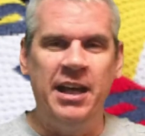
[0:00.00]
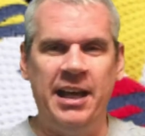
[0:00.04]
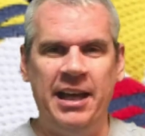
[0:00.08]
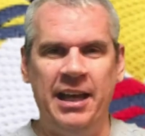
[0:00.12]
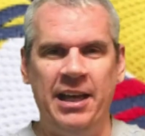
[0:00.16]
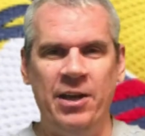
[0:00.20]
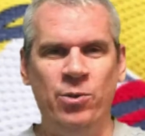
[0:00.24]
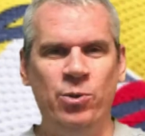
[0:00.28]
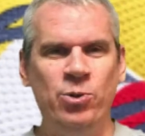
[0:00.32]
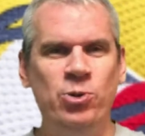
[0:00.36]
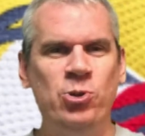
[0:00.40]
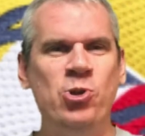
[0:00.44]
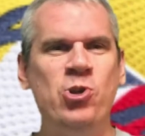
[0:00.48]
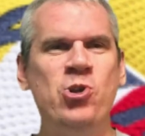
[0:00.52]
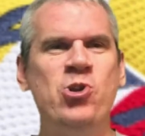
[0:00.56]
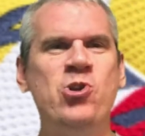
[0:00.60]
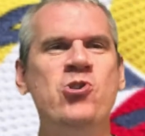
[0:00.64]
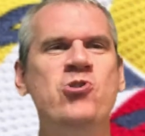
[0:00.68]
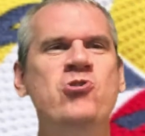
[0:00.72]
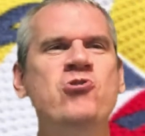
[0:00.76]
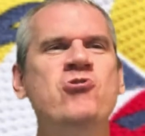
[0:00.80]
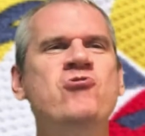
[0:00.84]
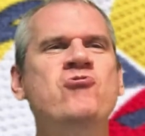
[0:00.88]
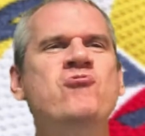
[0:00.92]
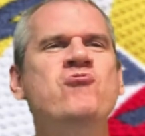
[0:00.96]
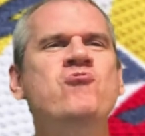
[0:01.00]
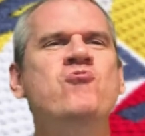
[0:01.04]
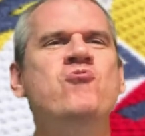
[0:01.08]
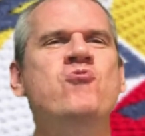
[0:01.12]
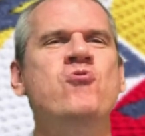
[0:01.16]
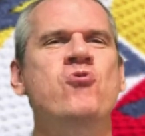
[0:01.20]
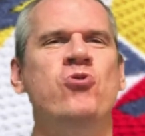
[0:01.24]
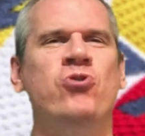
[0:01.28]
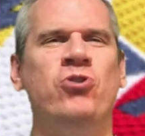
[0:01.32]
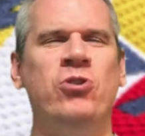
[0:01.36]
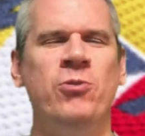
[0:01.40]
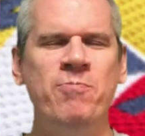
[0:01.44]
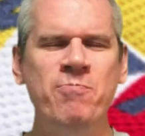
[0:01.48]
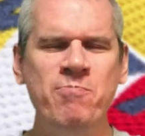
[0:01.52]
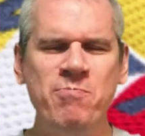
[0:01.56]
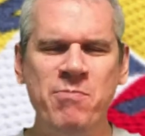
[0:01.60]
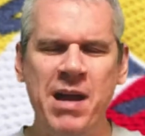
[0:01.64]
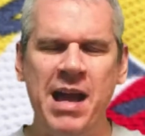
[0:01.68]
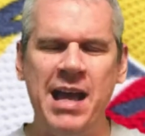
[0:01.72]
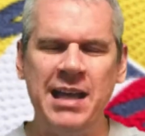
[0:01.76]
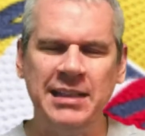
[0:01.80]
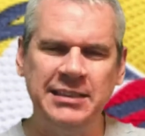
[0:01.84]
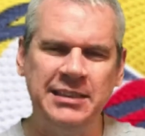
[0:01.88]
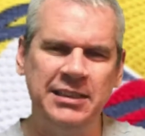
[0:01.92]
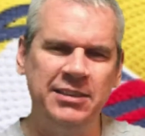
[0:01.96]
It was huge,
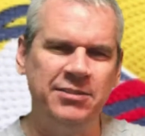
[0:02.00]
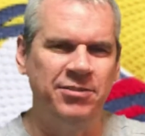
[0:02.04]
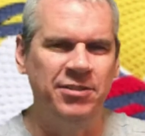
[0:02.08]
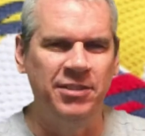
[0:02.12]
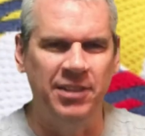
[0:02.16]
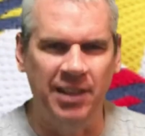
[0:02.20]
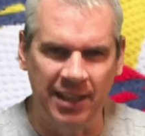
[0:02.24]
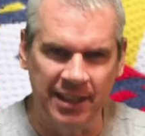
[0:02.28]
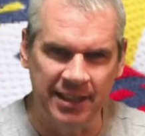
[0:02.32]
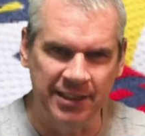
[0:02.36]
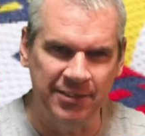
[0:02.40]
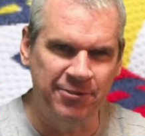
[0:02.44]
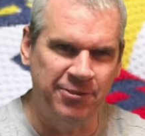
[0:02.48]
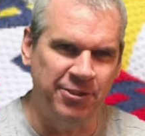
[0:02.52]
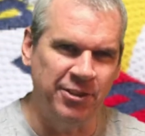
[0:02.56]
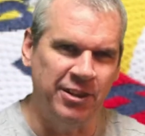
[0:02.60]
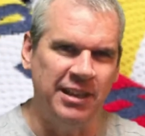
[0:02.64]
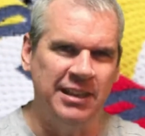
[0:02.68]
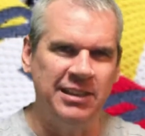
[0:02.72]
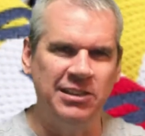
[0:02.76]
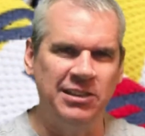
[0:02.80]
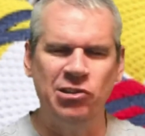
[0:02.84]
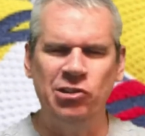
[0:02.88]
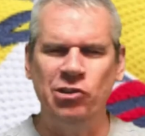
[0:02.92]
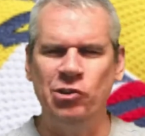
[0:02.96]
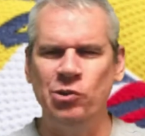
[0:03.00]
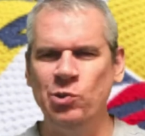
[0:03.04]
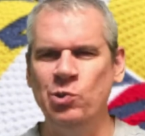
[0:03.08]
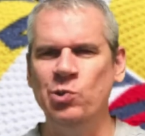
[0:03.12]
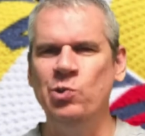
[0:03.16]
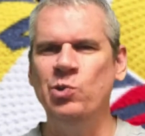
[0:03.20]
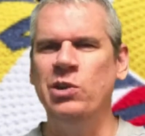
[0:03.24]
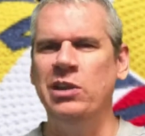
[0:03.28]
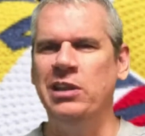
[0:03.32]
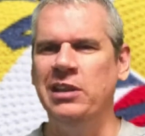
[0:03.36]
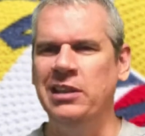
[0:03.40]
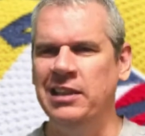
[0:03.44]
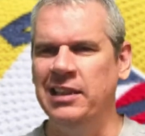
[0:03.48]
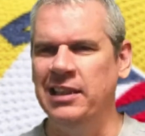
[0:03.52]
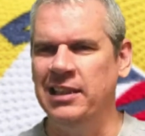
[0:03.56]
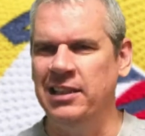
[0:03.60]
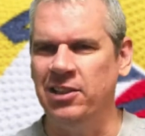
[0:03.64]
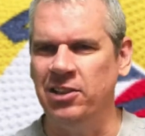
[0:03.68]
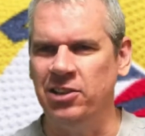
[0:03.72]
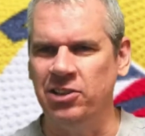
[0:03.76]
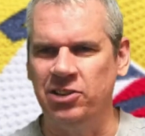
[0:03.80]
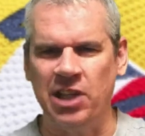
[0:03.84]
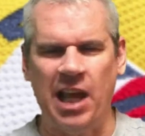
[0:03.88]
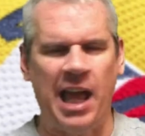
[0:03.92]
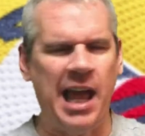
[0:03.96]
massive line for like 2
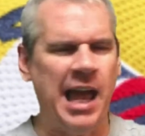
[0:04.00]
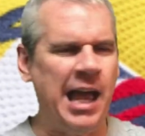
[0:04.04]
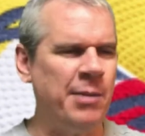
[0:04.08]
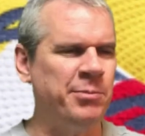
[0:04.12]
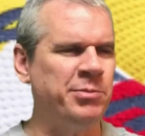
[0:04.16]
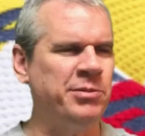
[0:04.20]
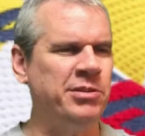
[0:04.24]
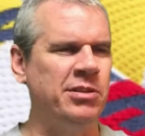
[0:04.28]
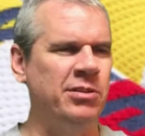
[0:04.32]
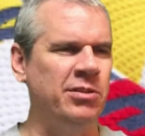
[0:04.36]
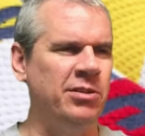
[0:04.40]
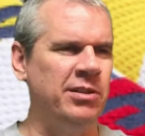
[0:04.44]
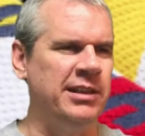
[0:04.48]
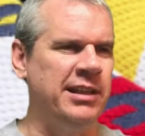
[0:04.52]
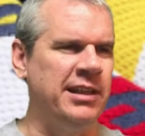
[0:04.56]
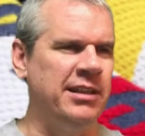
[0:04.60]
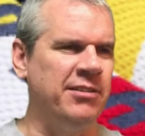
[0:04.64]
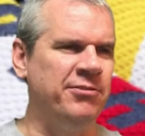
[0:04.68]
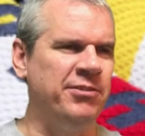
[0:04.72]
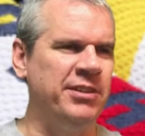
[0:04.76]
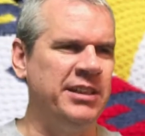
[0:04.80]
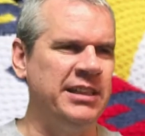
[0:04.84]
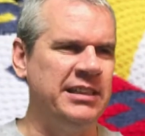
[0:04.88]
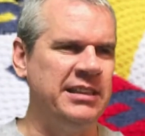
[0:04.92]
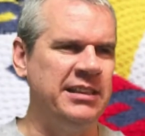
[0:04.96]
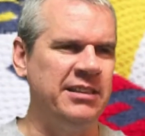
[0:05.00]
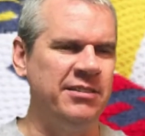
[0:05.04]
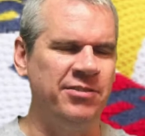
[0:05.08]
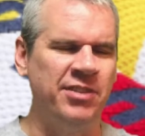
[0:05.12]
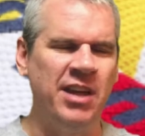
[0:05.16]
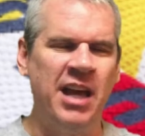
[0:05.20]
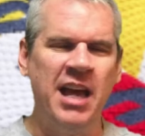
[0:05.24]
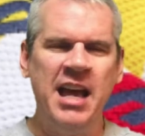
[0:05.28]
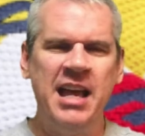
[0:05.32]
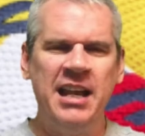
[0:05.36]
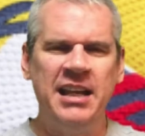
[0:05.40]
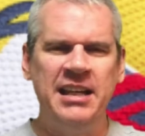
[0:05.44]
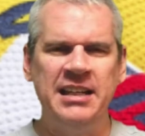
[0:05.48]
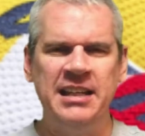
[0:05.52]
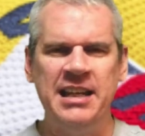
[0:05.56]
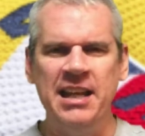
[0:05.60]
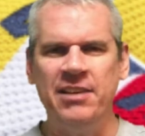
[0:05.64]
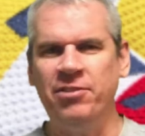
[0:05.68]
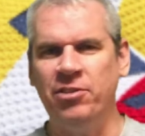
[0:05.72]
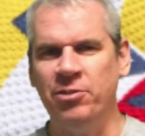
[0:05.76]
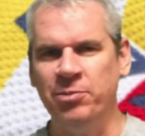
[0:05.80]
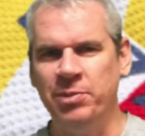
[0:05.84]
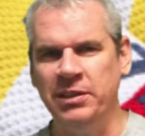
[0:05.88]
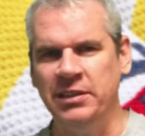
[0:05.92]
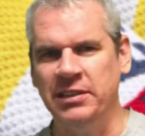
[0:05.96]
years, absolutely innovative,
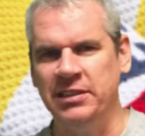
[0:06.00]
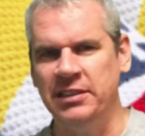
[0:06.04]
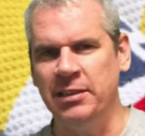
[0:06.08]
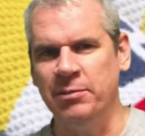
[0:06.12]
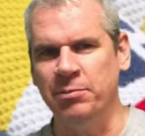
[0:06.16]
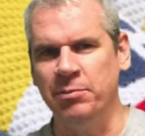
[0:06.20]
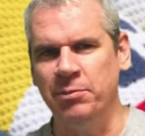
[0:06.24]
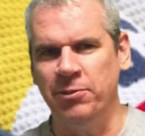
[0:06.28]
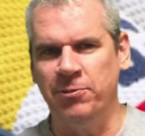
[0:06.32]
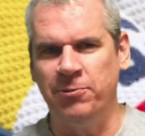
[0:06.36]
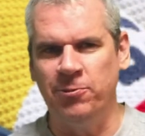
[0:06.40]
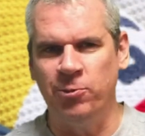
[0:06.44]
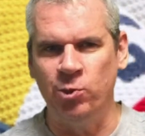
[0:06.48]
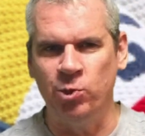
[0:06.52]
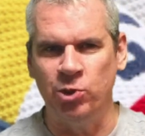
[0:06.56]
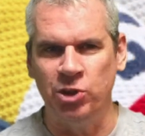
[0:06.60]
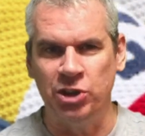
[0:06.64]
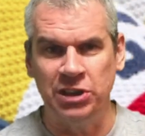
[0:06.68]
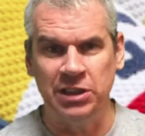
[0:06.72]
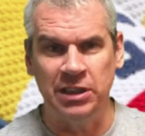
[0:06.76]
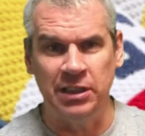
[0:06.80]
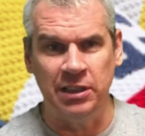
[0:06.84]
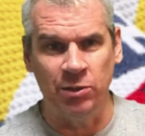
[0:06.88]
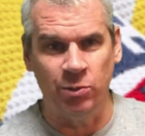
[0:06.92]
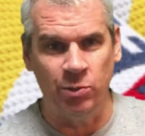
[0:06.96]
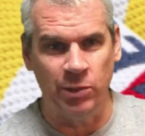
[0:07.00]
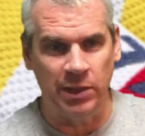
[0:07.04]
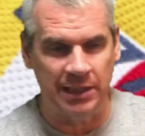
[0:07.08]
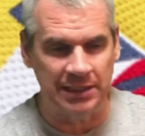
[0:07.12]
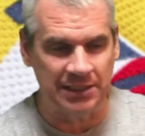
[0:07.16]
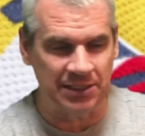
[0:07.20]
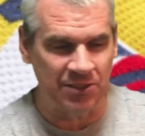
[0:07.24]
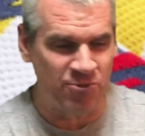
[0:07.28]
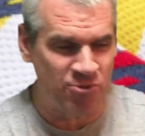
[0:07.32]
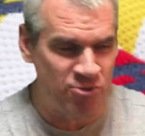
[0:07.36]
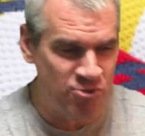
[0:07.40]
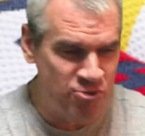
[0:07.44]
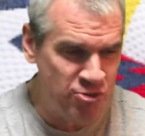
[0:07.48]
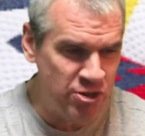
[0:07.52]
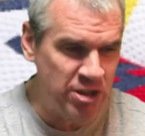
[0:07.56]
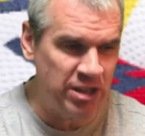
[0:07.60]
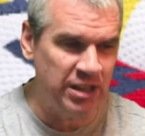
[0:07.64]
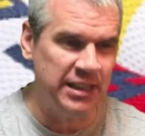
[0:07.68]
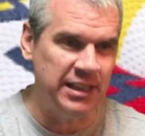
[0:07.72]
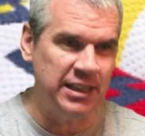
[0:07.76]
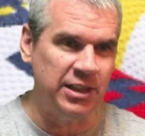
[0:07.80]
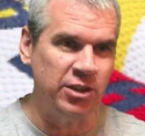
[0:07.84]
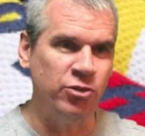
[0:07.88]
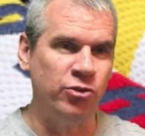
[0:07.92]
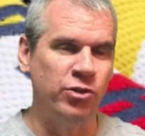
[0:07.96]
never been seen before, silhouettes of
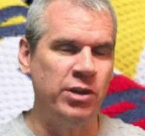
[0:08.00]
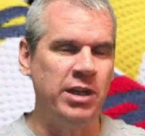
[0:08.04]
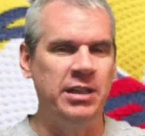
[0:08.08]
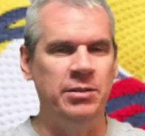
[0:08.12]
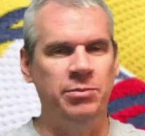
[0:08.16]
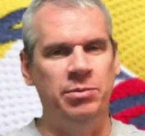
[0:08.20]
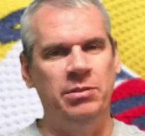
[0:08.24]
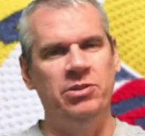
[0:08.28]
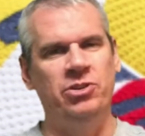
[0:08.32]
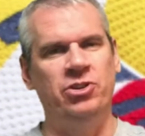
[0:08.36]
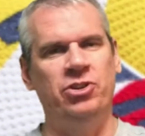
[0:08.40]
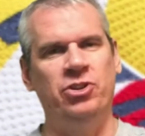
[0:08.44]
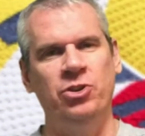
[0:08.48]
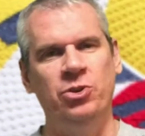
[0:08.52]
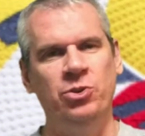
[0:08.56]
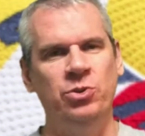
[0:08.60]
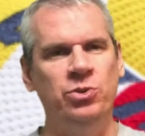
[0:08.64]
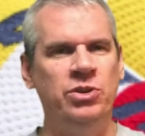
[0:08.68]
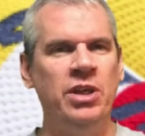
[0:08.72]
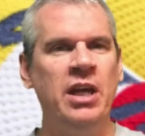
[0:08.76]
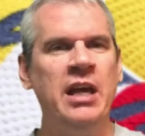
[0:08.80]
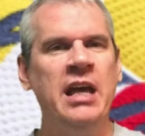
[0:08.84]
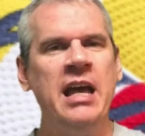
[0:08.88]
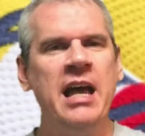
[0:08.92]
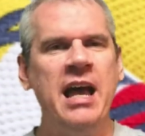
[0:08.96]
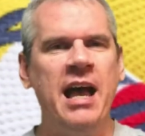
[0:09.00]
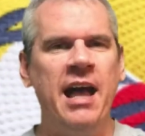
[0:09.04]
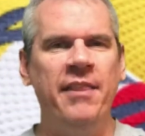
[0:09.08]
really incredible shoes.